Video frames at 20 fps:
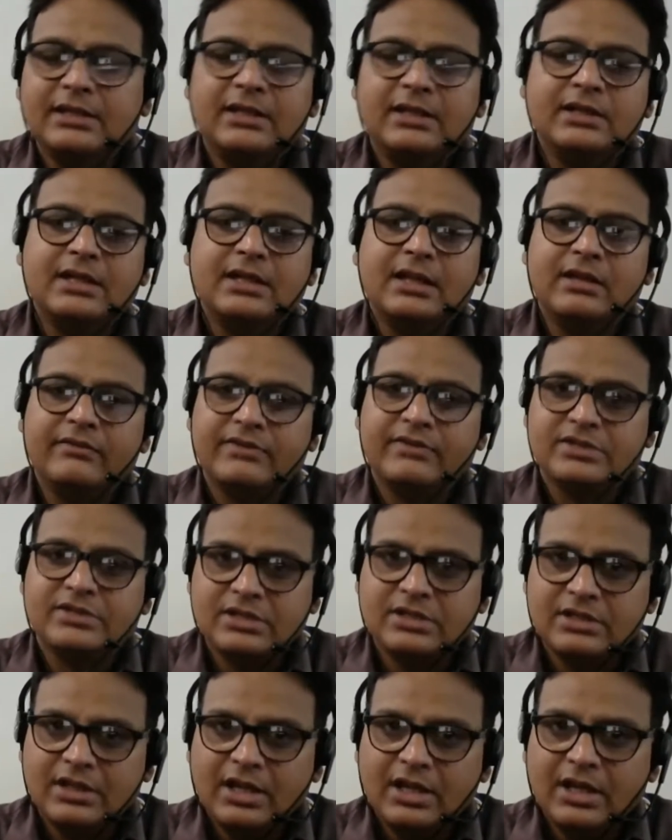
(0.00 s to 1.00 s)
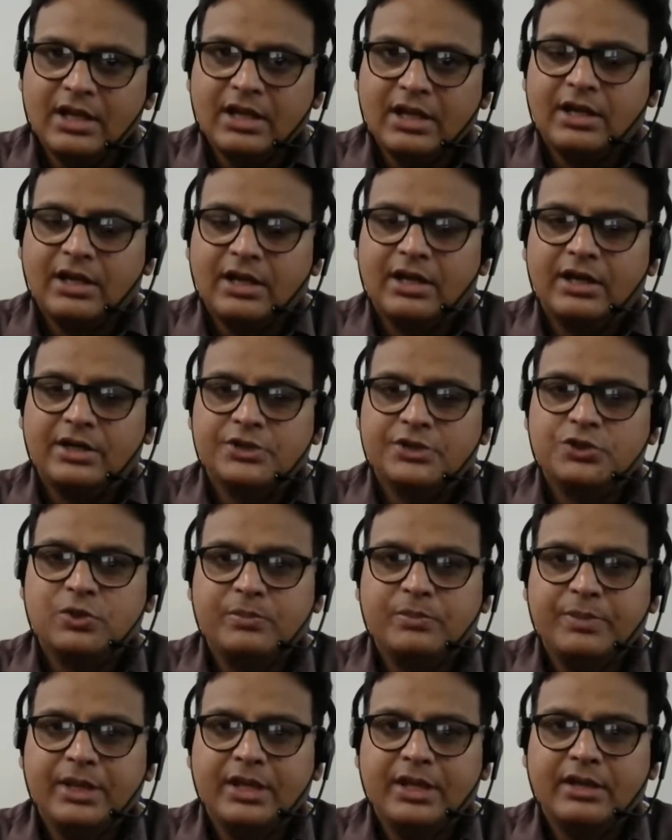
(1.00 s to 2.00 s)
the television
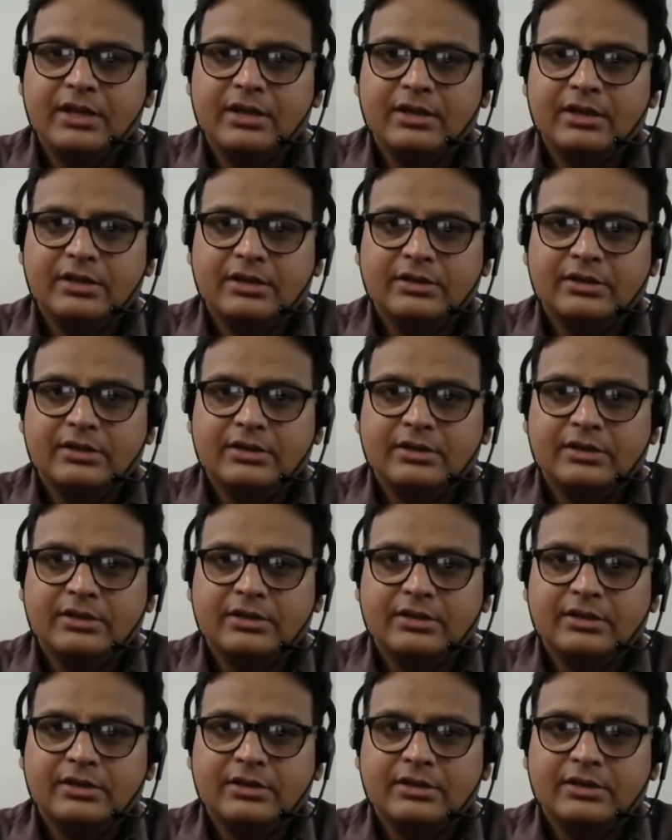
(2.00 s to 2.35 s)
should be